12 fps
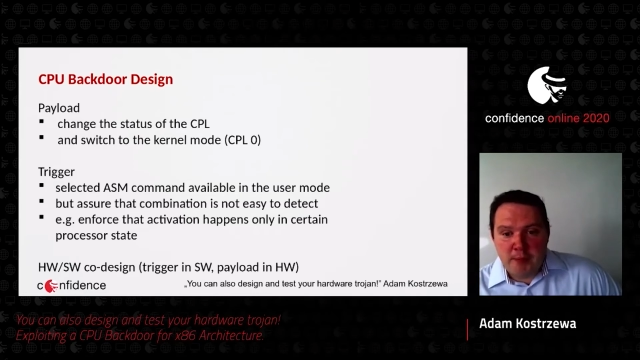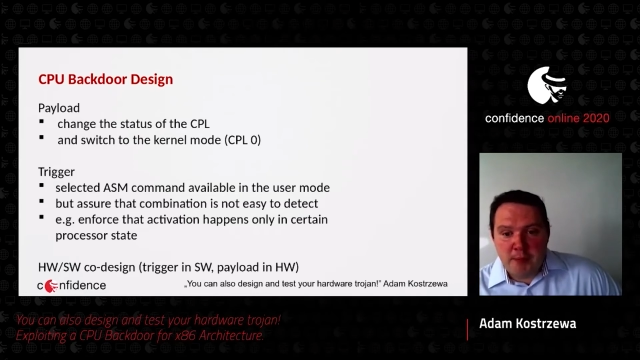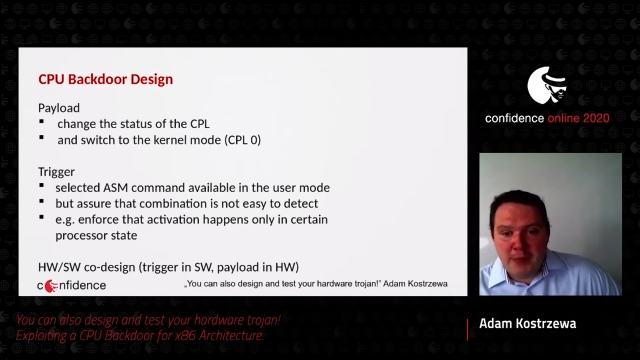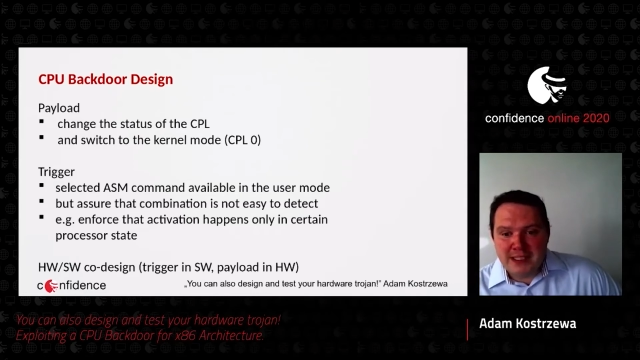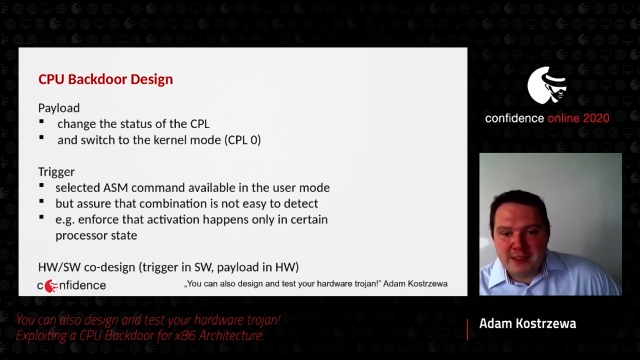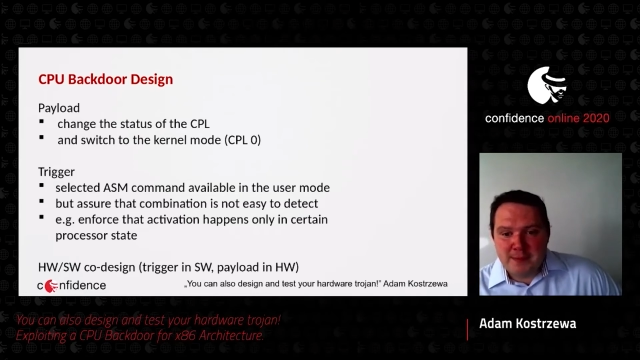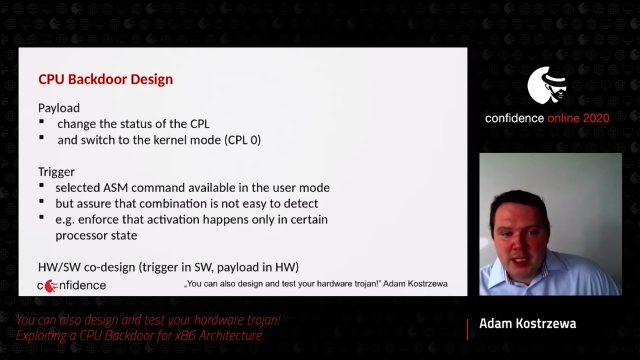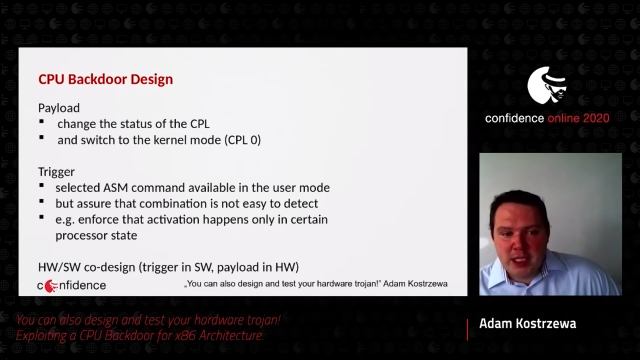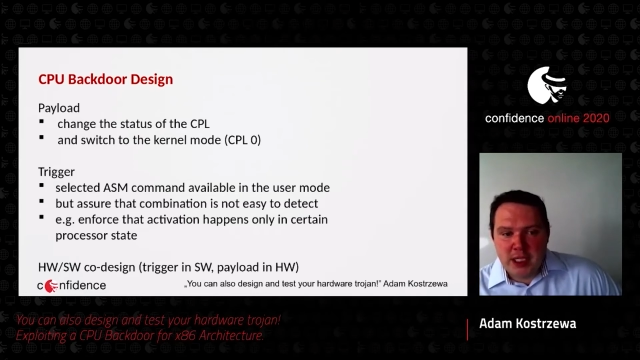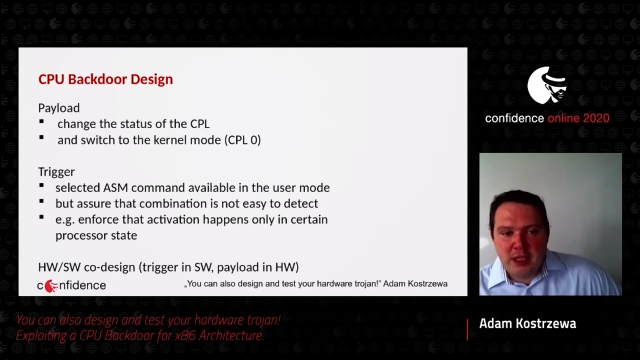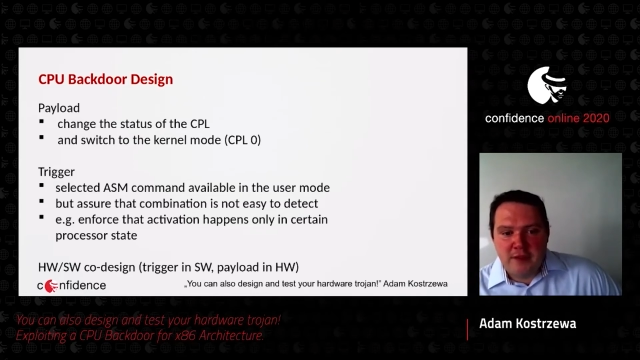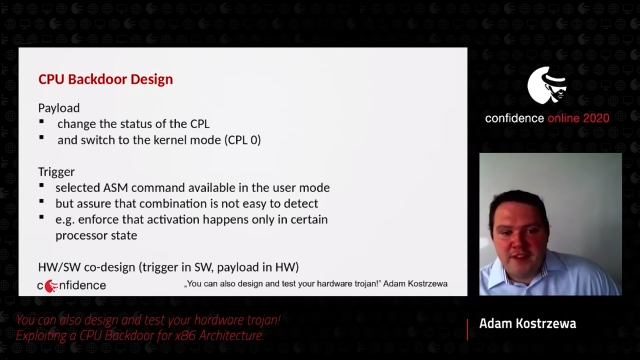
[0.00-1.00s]
must
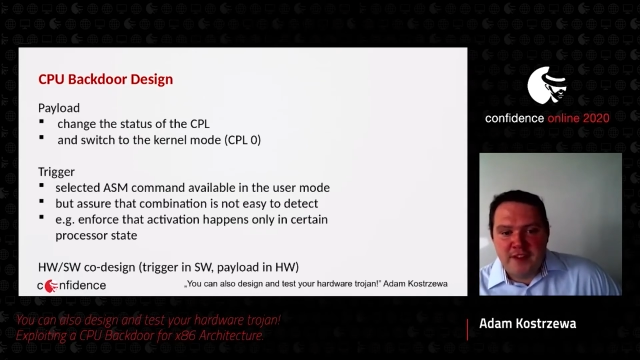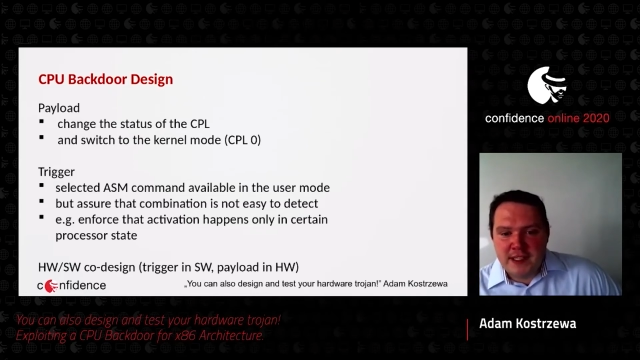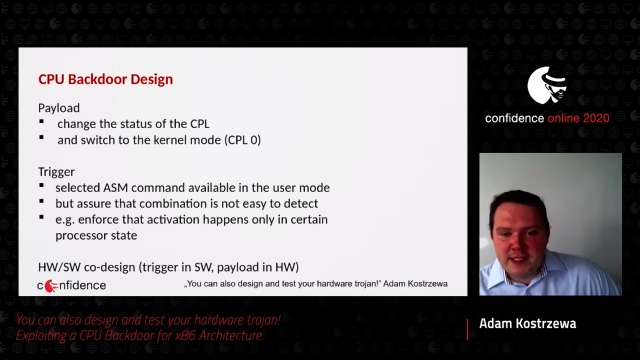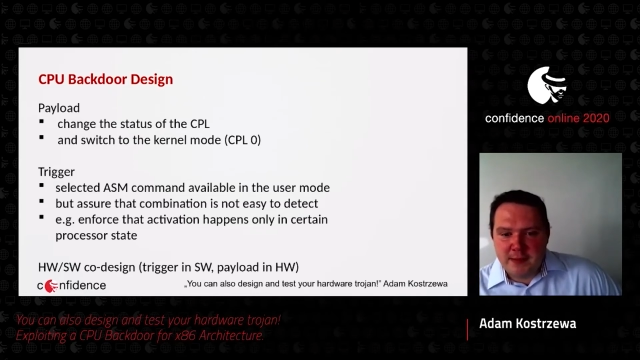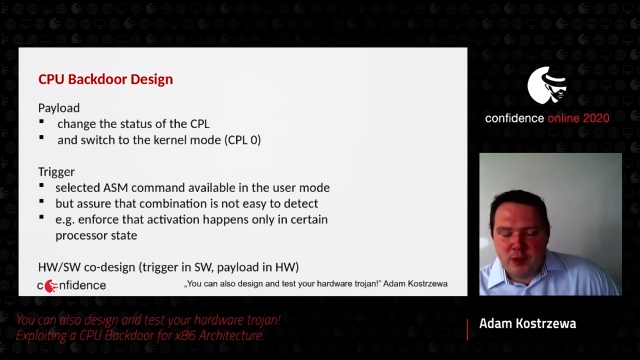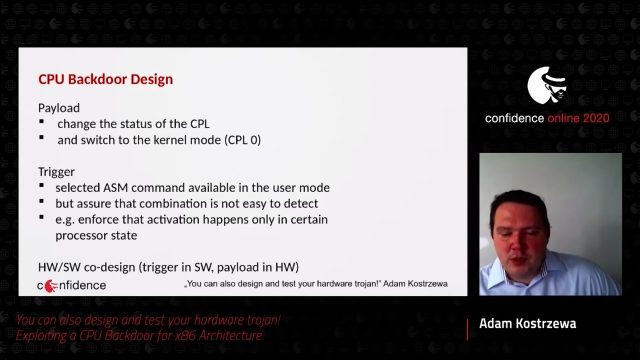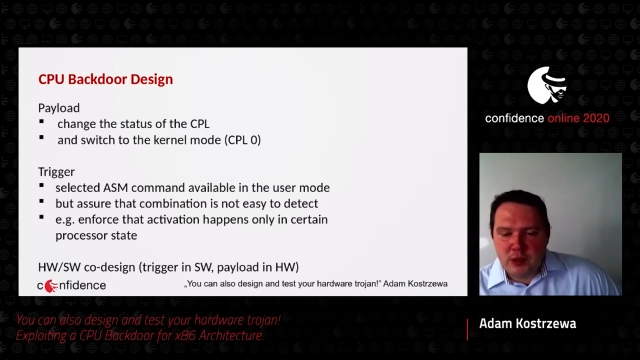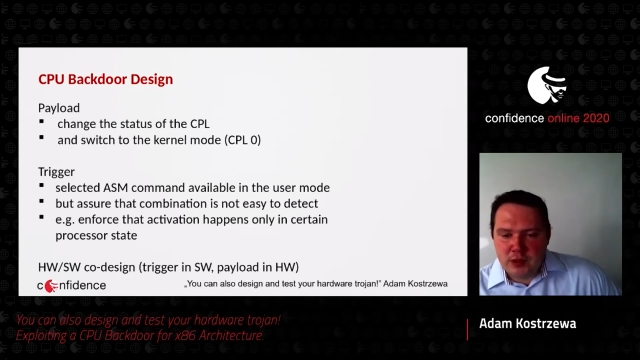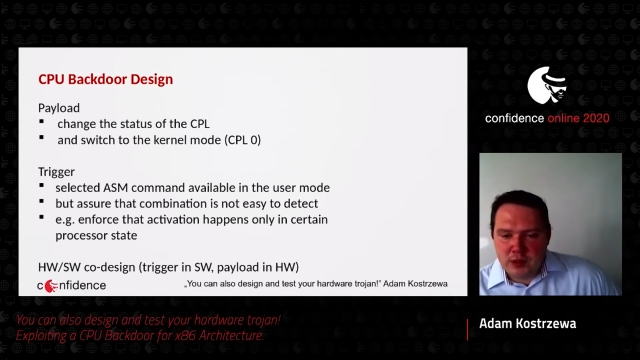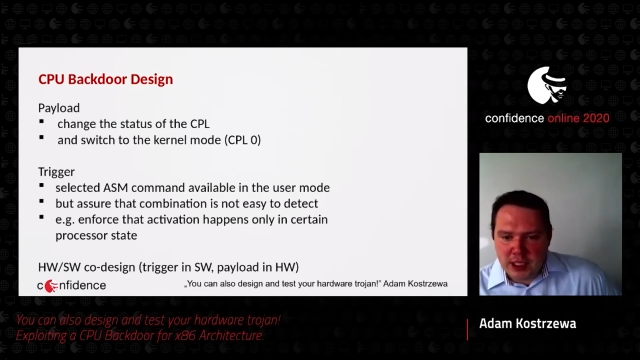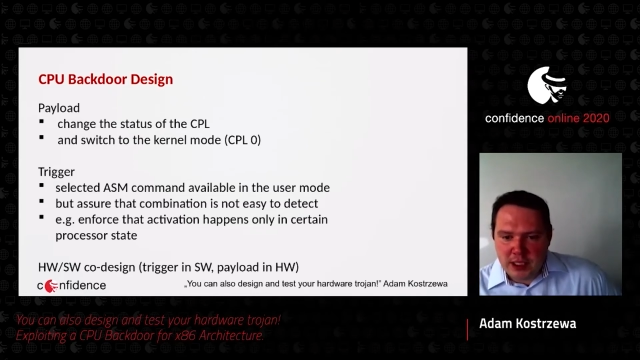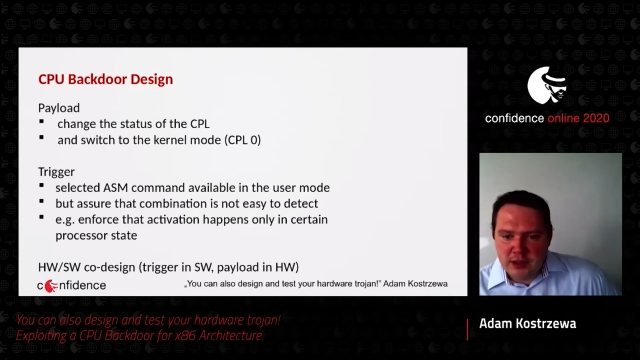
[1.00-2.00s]
be visible to
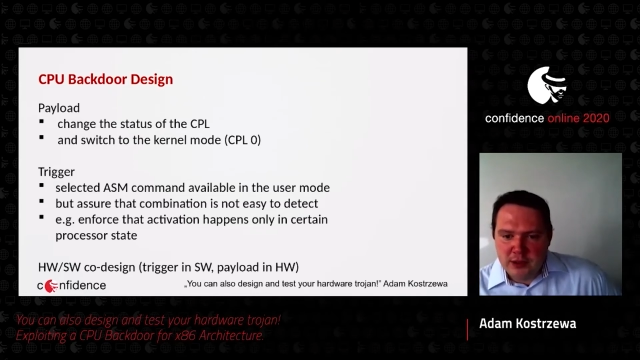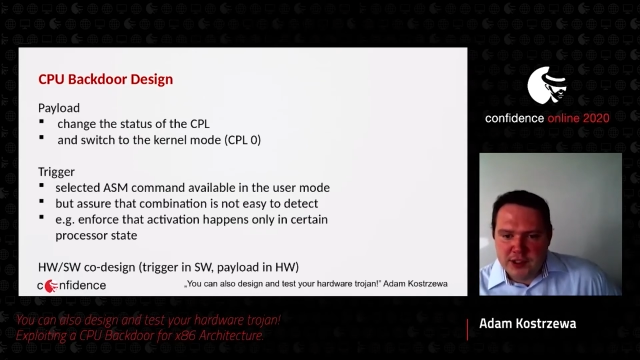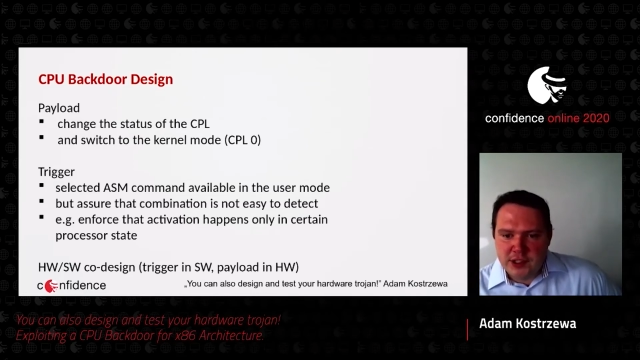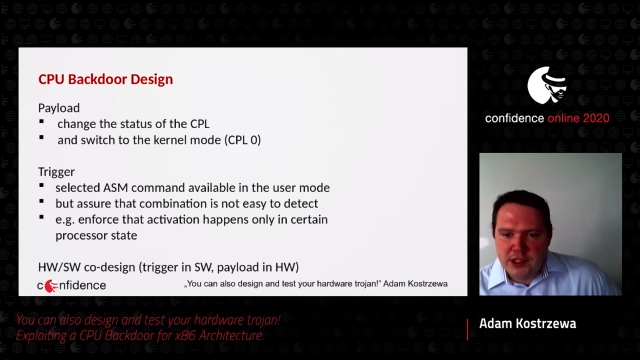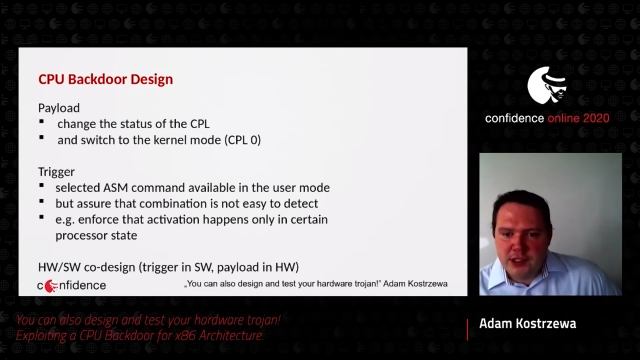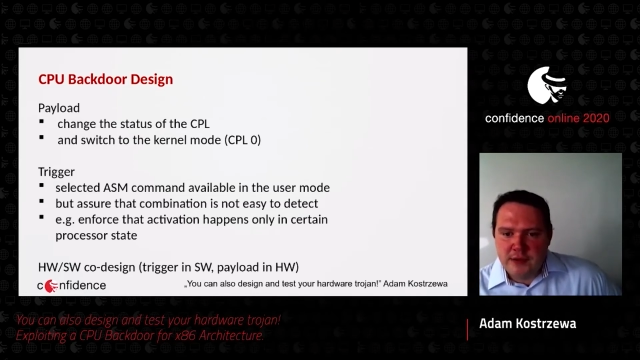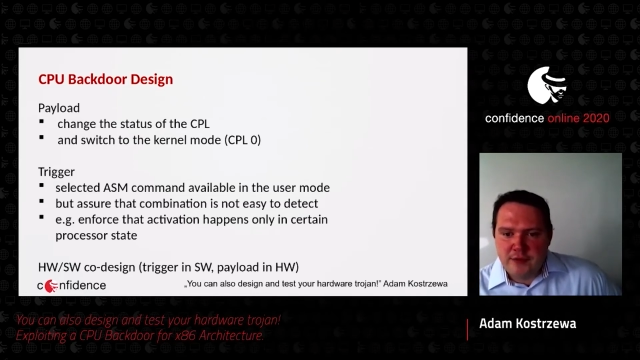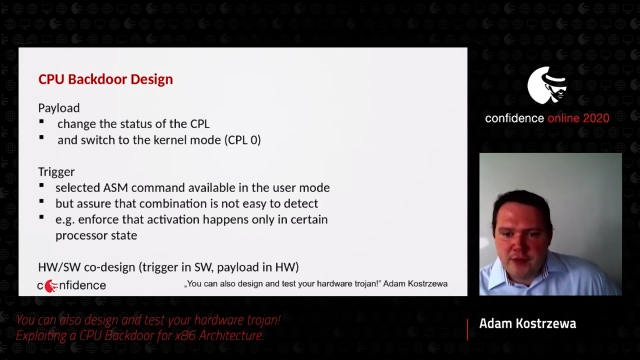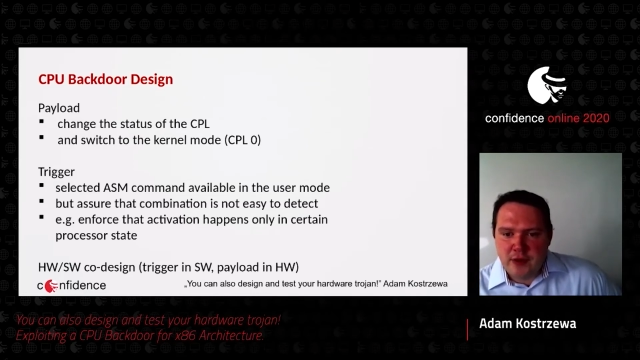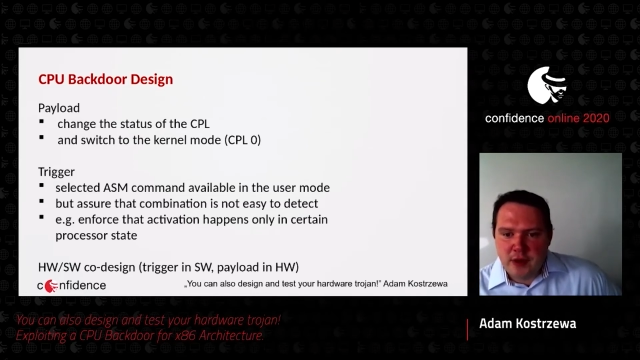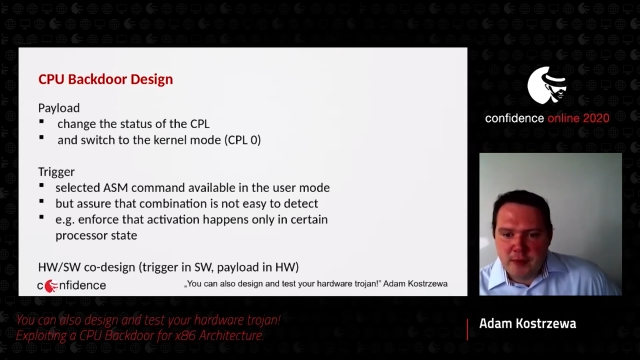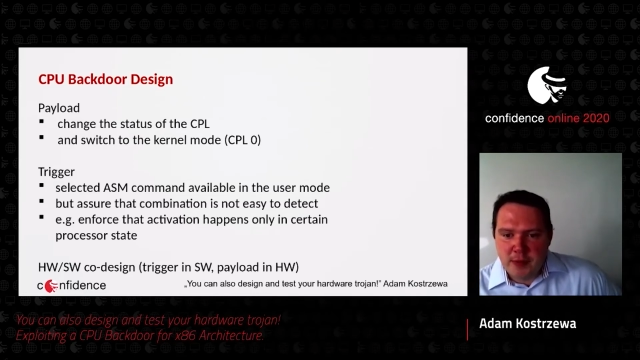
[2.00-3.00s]
the user
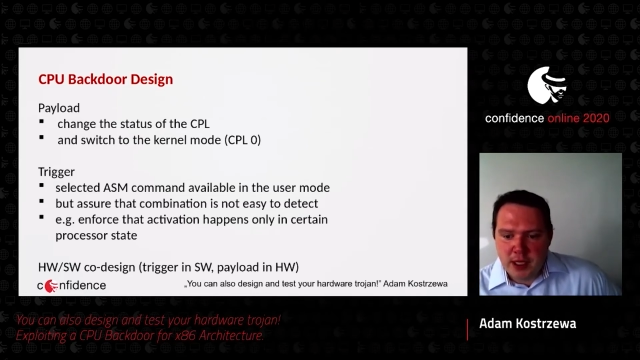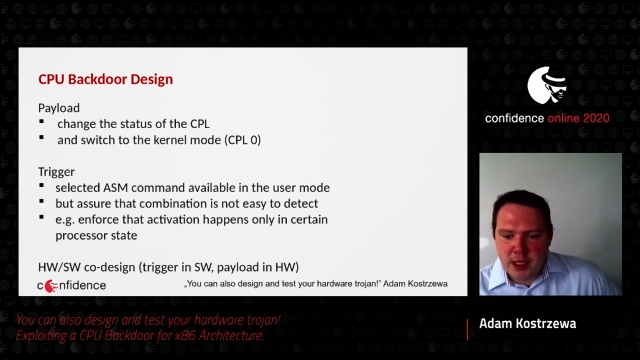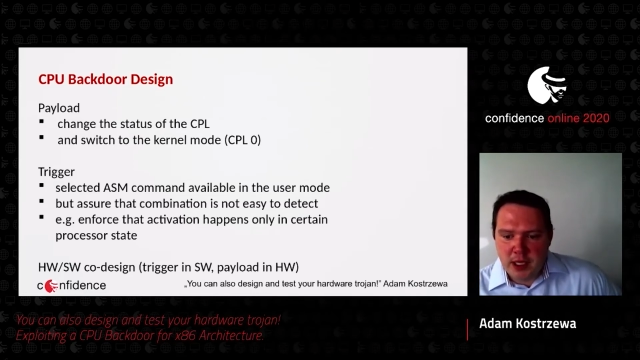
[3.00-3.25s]
from